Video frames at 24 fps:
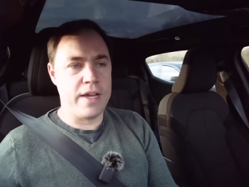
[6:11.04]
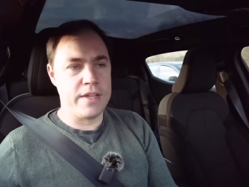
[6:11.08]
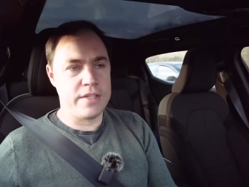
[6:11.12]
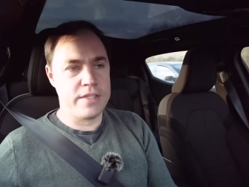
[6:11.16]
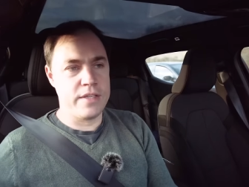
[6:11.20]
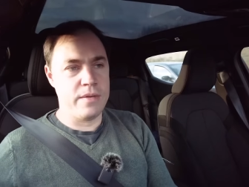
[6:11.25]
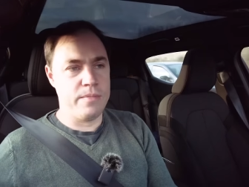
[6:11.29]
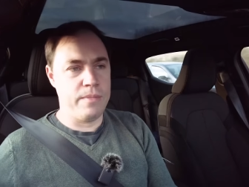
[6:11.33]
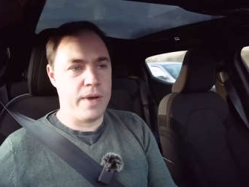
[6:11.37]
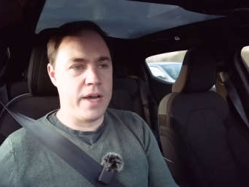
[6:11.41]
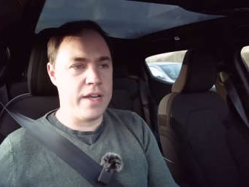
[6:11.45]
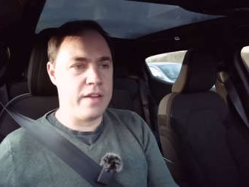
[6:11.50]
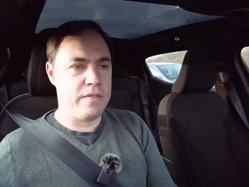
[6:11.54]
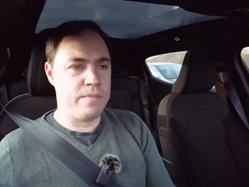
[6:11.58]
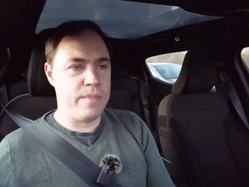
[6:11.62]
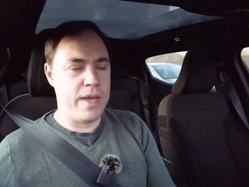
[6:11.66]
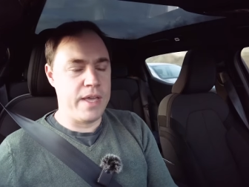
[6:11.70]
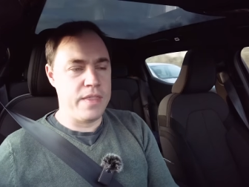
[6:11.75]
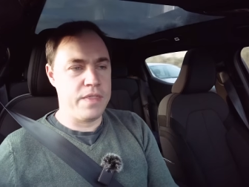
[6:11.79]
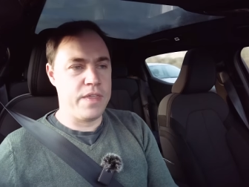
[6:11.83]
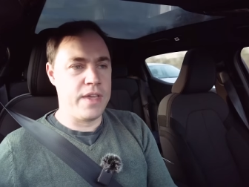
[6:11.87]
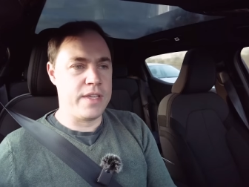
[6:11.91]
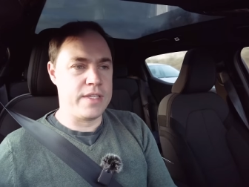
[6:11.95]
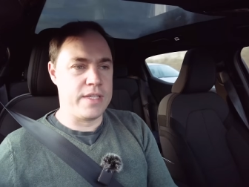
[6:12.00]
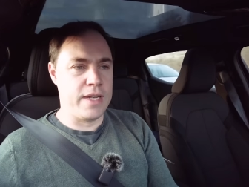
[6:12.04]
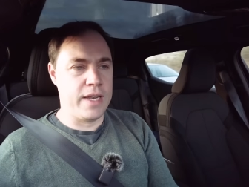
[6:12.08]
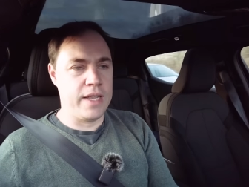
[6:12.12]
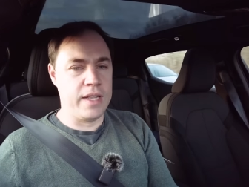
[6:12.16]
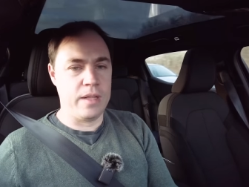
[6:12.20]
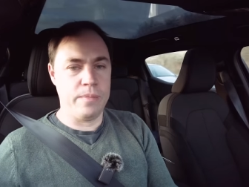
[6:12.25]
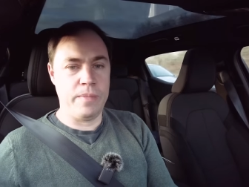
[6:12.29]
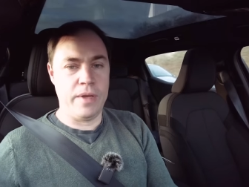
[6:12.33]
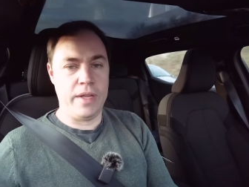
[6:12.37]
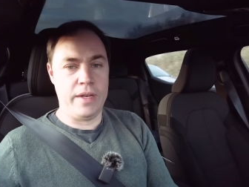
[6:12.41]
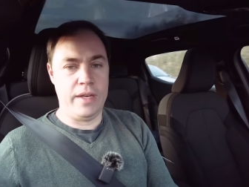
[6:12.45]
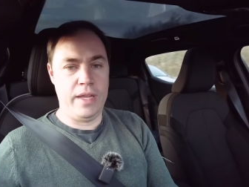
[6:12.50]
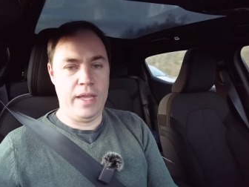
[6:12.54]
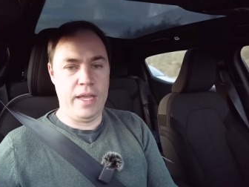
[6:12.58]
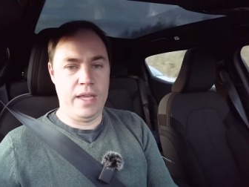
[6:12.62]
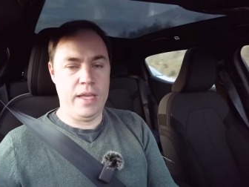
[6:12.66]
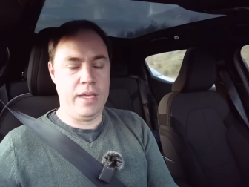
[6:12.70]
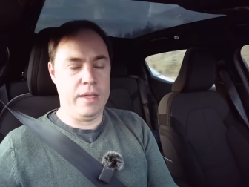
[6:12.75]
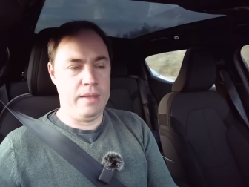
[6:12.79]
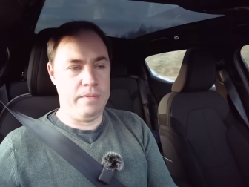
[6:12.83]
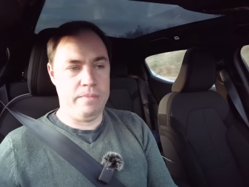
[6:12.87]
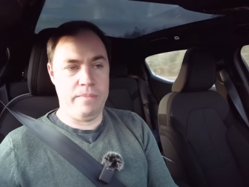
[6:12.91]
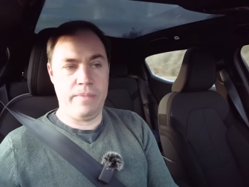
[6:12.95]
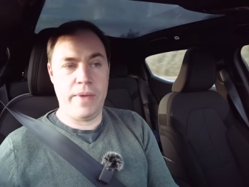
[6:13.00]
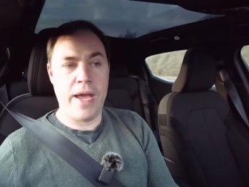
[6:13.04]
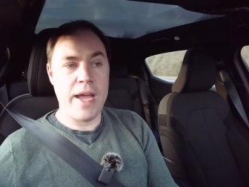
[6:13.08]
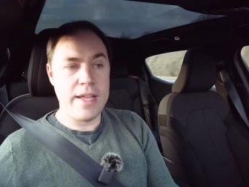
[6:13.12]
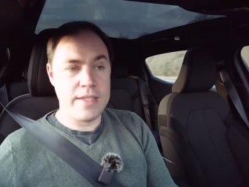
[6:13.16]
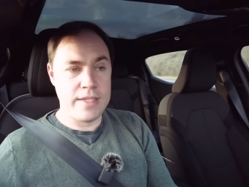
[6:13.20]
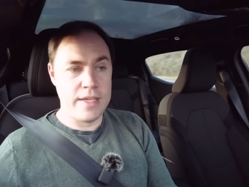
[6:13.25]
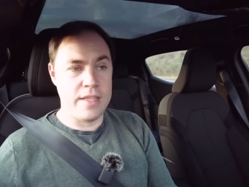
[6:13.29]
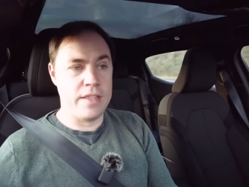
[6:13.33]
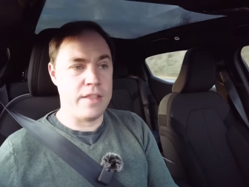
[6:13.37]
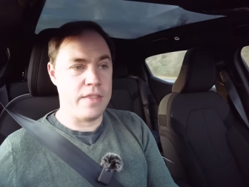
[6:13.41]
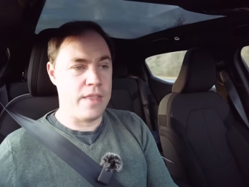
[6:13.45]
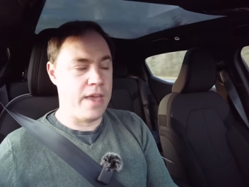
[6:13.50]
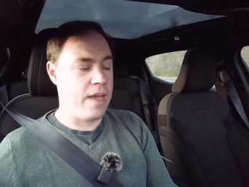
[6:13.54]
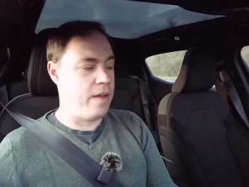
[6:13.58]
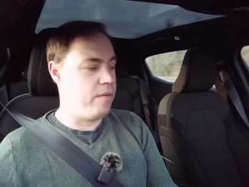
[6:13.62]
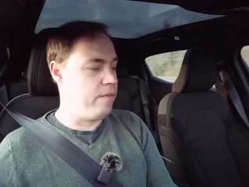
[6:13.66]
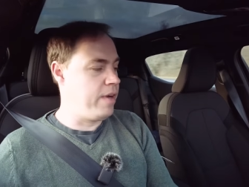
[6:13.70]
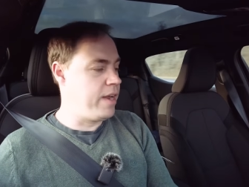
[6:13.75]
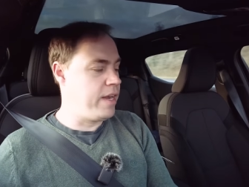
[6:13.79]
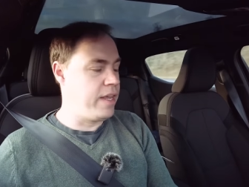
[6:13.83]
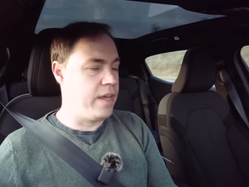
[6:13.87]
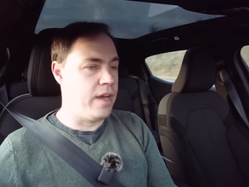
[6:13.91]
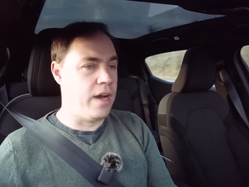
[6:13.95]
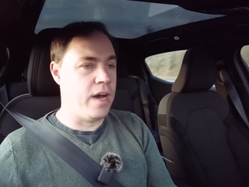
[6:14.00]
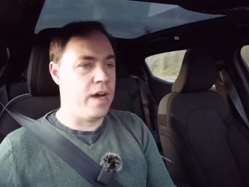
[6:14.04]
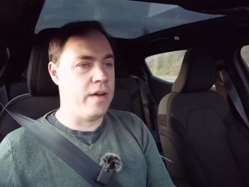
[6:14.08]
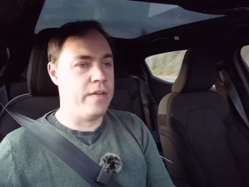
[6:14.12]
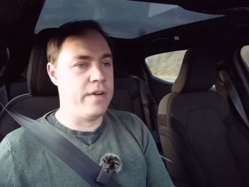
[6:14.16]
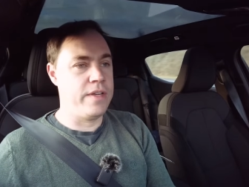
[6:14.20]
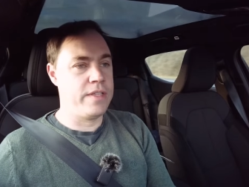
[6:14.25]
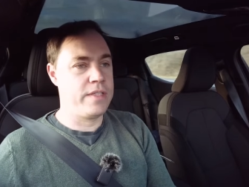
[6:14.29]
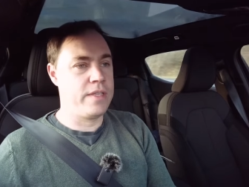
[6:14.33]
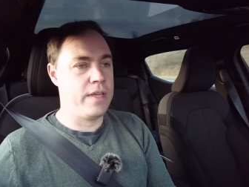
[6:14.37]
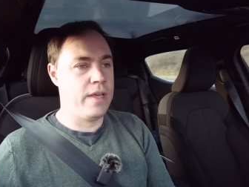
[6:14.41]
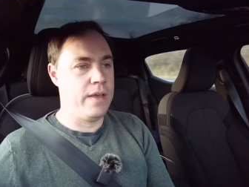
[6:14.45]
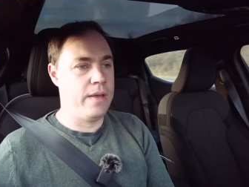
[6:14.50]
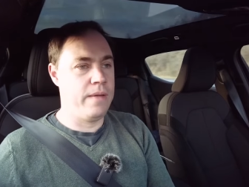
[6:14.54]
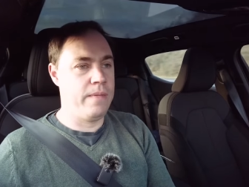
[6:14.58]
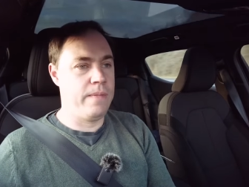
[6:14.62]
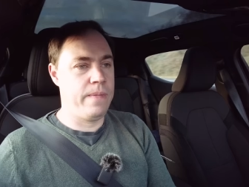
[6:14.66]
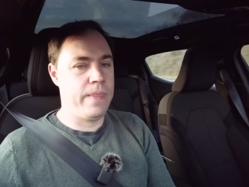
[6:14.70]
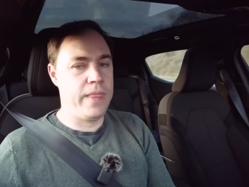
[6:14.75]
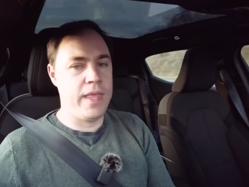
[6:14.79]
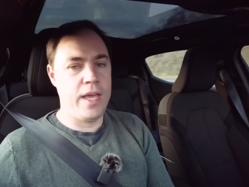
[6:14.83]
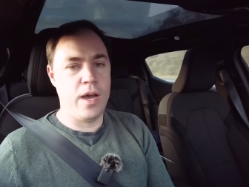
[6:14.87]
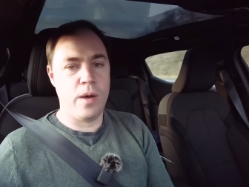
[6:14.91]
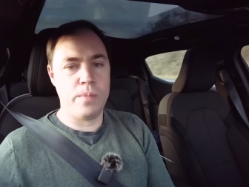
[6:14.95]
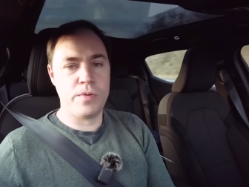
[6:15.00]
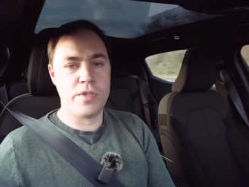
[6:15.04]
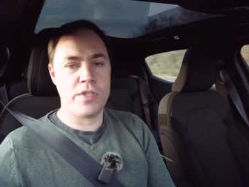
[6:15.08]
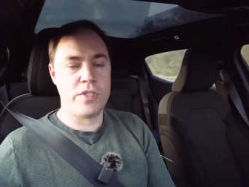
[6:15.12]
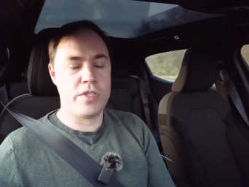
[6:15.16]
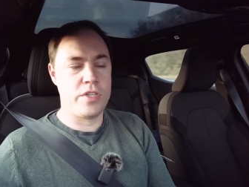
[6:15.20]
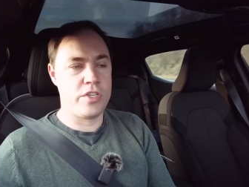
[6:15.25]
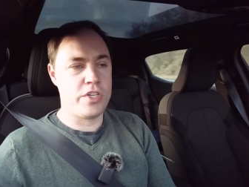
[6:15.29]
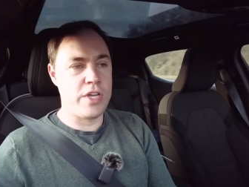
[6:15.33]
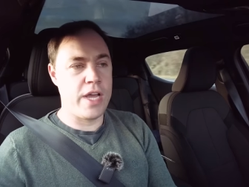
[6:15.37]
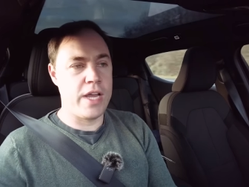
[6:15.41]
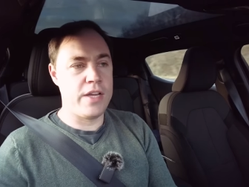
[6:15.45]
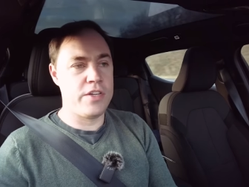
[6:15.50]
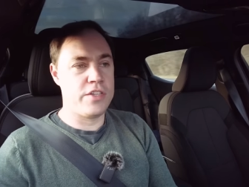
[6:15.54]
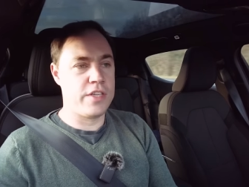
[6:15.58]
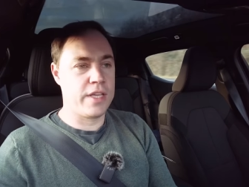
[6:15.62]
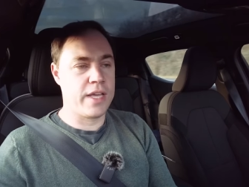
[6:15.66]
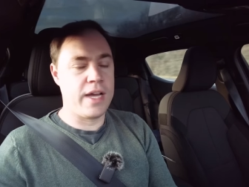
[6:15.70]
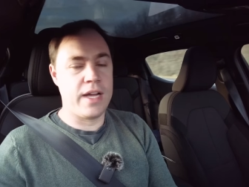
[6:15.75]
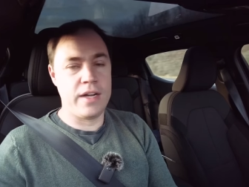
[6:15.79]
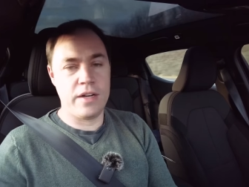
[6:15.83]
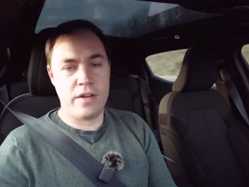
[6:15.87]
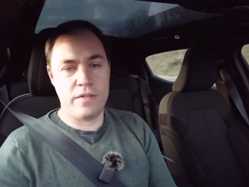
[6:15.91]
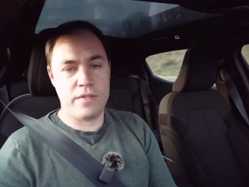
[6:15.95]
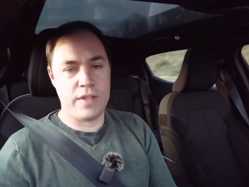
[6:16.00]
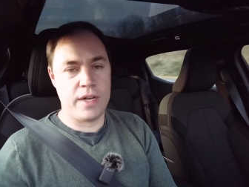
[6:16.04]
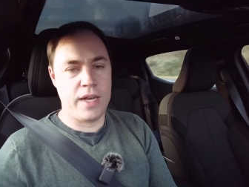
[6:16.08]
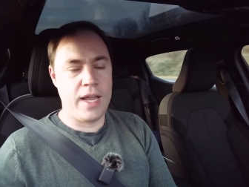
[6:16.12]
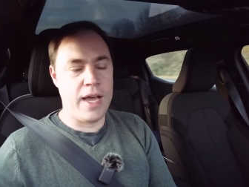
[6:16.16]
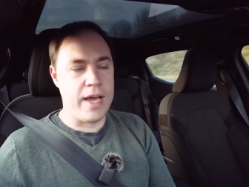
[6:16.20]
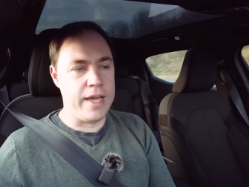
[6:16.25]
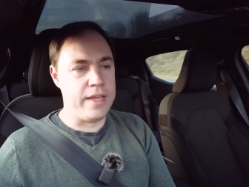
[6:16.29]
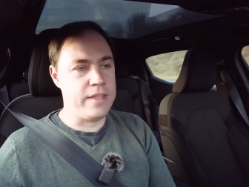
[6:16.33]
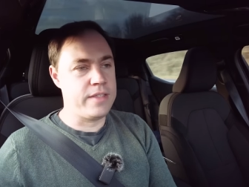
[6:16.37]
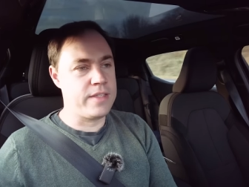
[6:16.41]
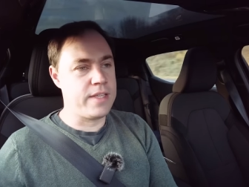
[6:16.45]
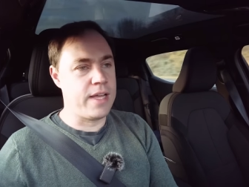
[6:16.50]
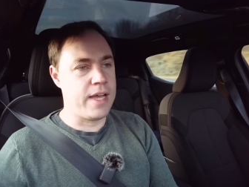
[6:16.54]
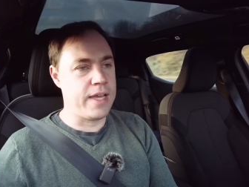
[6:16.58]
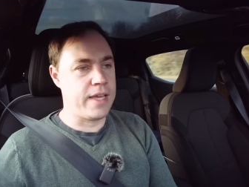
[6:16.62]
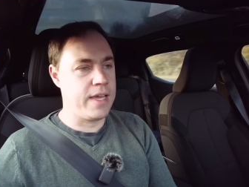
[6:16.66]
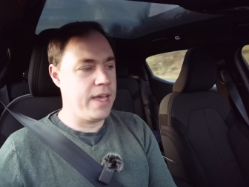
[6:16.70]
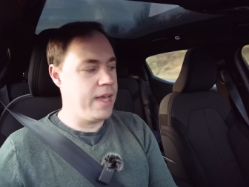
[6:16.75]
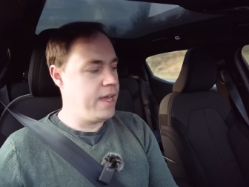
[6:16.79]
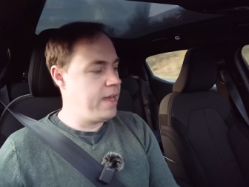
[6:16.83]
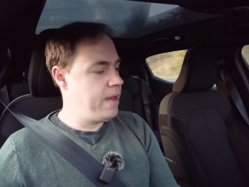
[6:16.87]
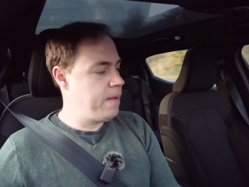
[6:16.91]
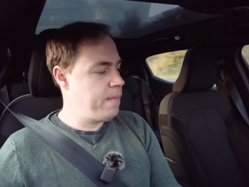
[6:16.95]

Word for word: us that might have made things a little bit better than they already are is uh, the option to change the color of the lights. Like,